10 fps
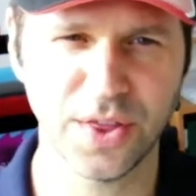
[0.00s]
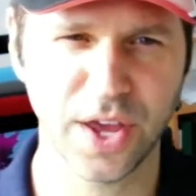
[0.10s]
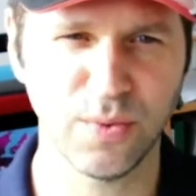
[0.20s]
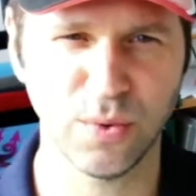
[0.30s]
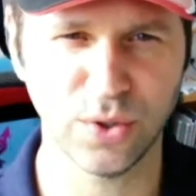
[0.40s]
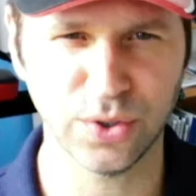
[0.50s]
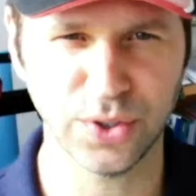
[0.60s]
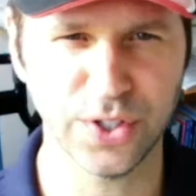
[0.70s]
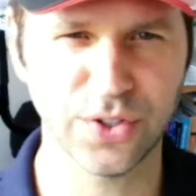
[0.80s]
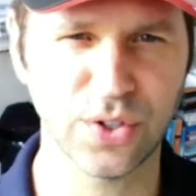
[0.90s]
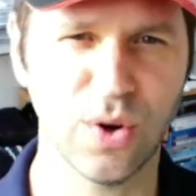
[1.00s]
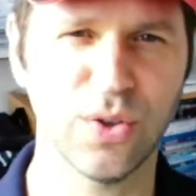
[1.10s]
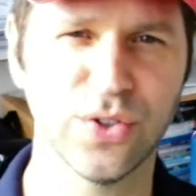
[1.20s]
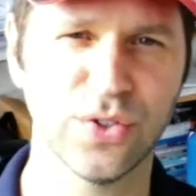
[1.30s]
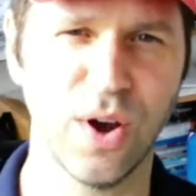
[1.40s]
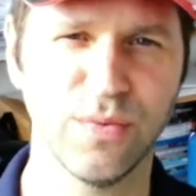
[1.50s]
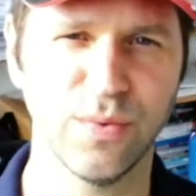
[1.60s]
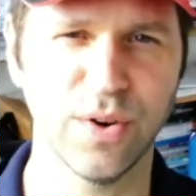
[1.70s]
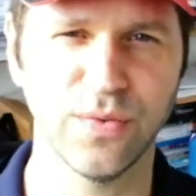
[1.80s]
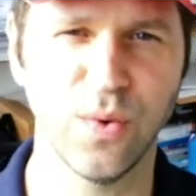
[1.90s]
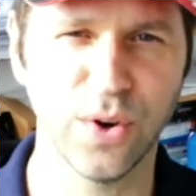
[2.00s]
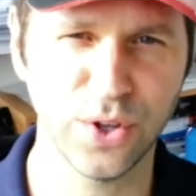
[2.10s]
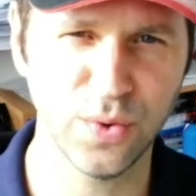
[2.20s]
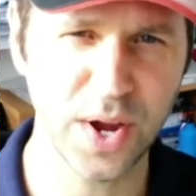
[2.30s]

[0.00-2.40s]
they will install the software for you,